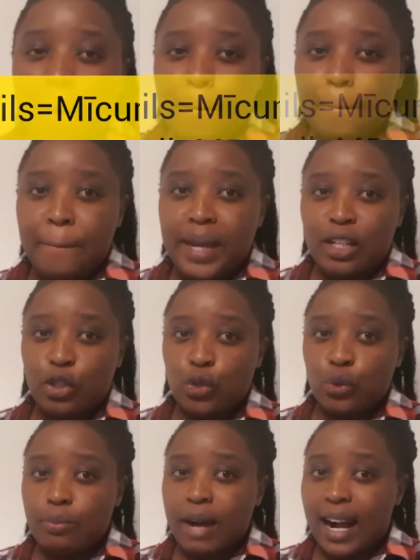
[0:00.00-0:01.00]

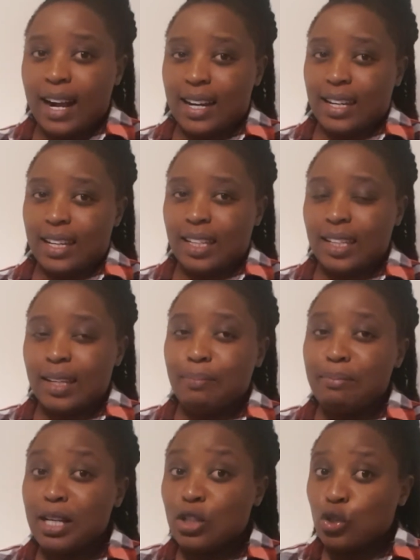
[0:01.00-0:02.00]
Meshumari.
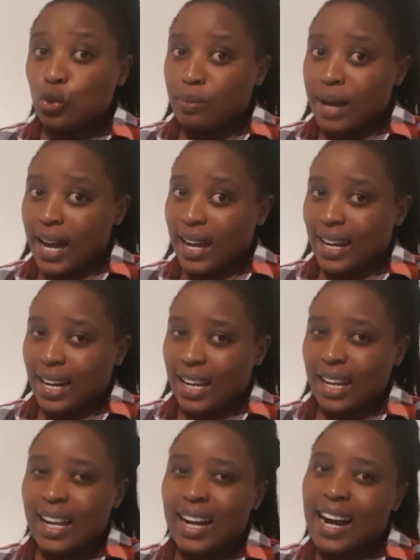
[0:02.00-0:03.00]
Meshumari
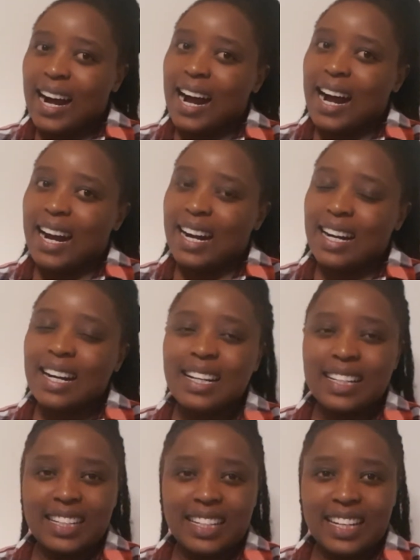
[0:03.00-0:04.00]
are
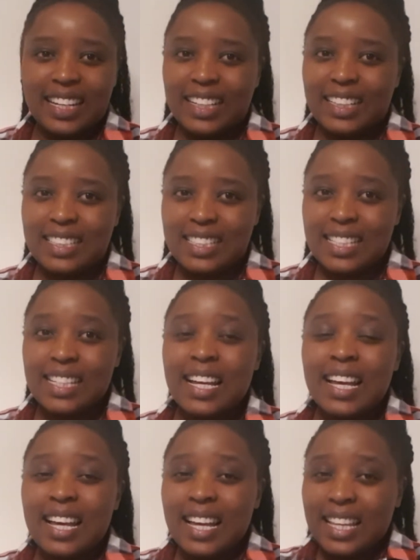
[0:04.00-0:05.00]
nails.
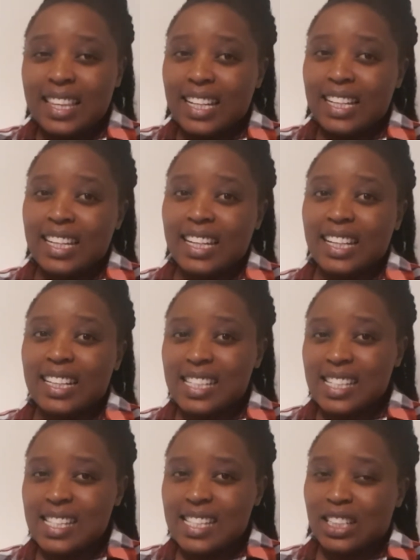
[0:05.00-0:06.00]
The
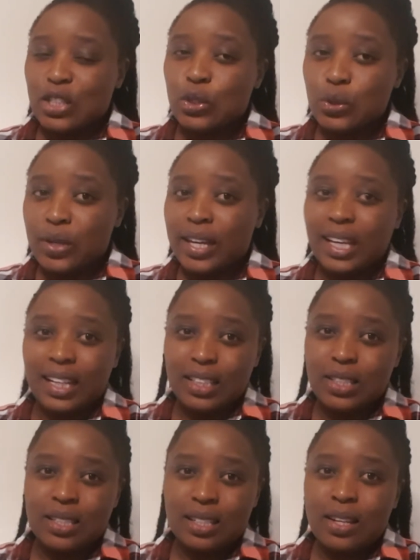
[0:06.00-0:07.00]
nails that you
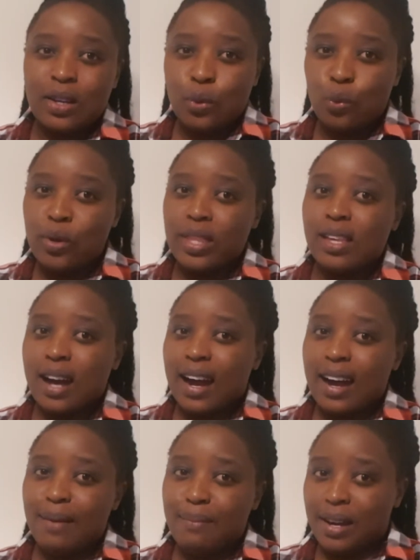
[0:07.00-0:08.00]
hit with a
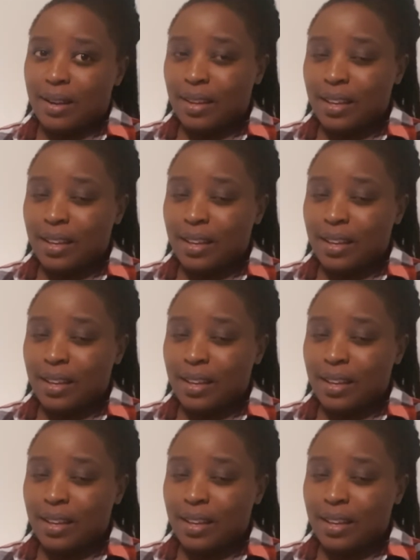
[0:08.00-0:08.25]
hammer.